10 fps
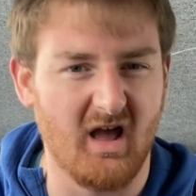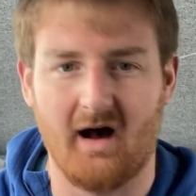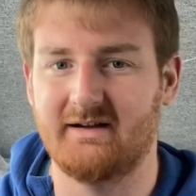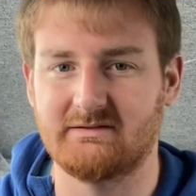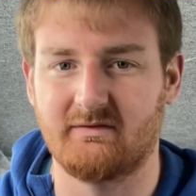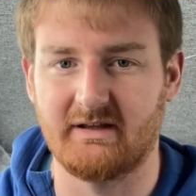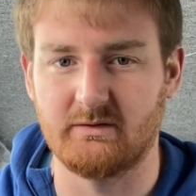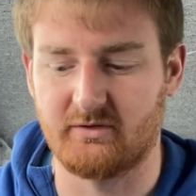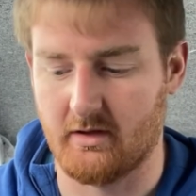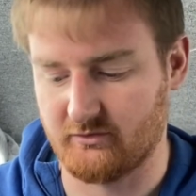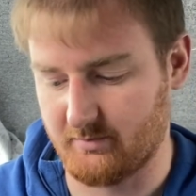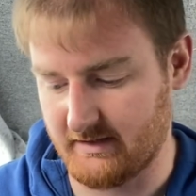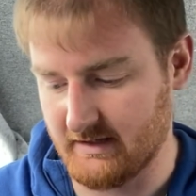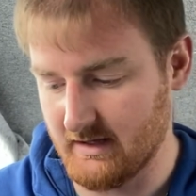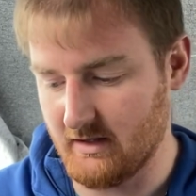I didn't think it was going to
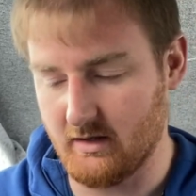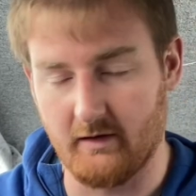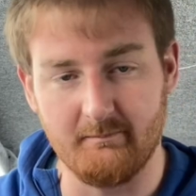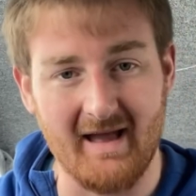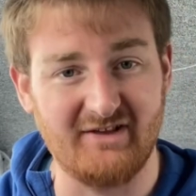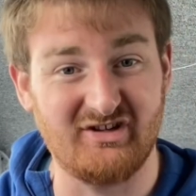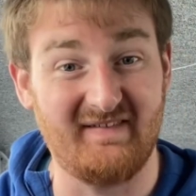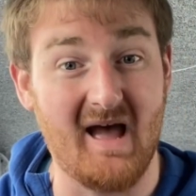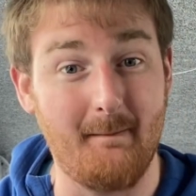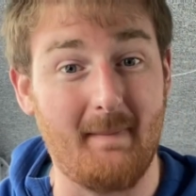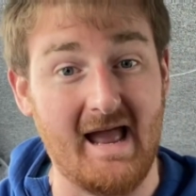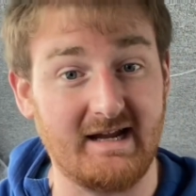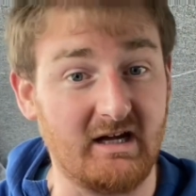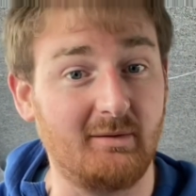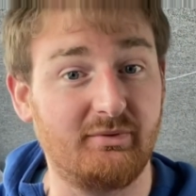be, of matching that
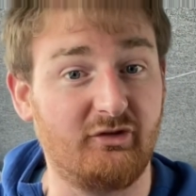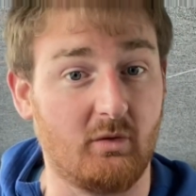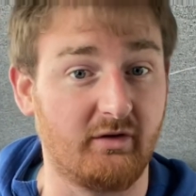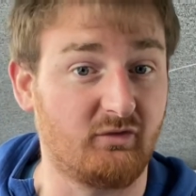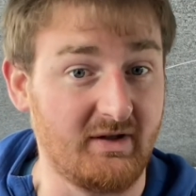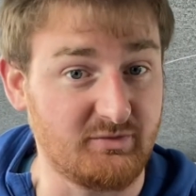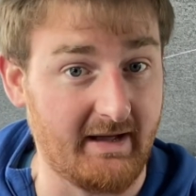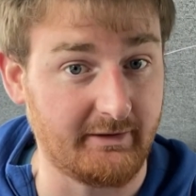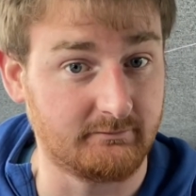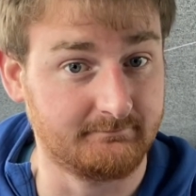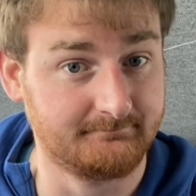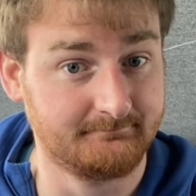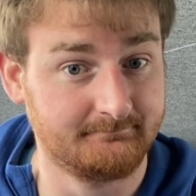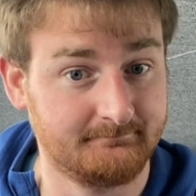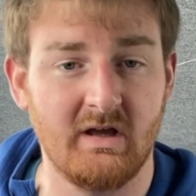back up to our switch panel.
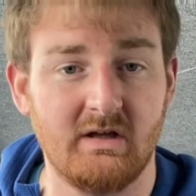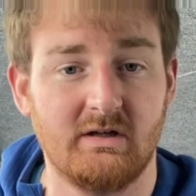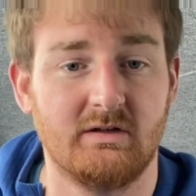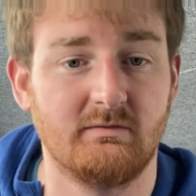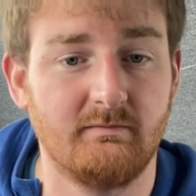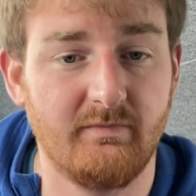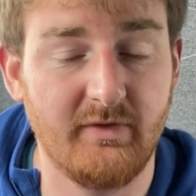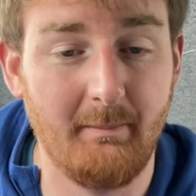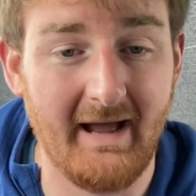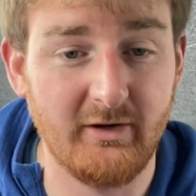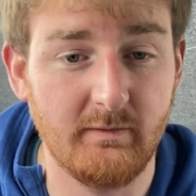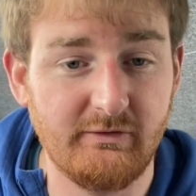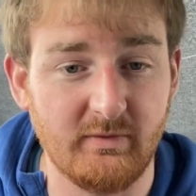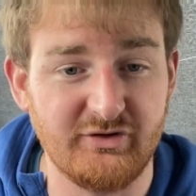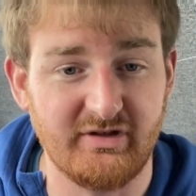The panel we
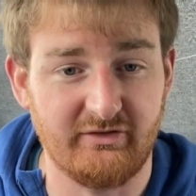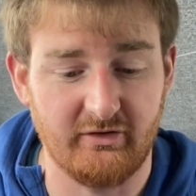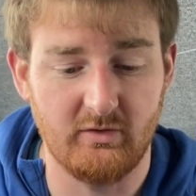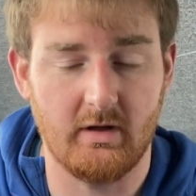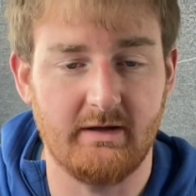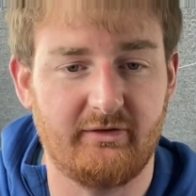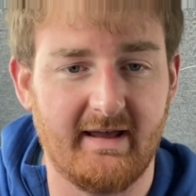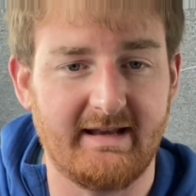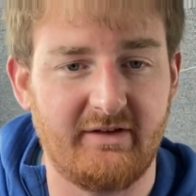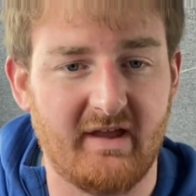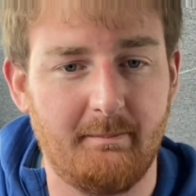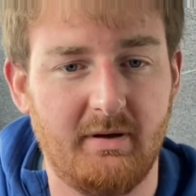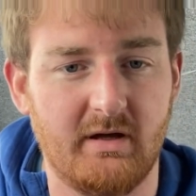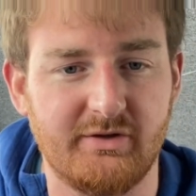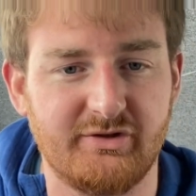switched it to, like I said, is a
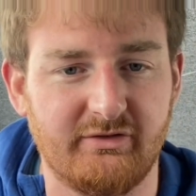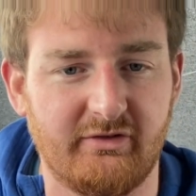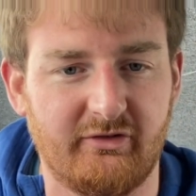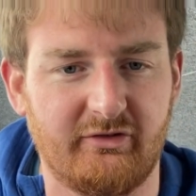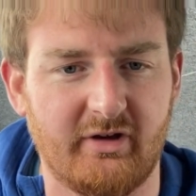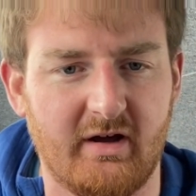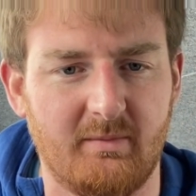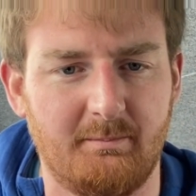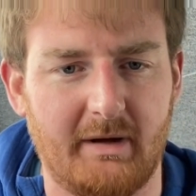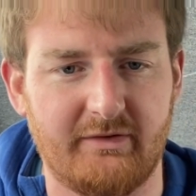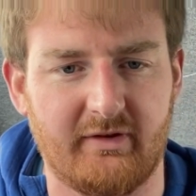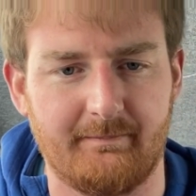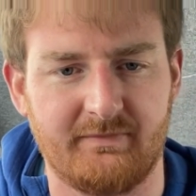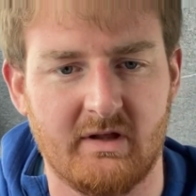push to start button.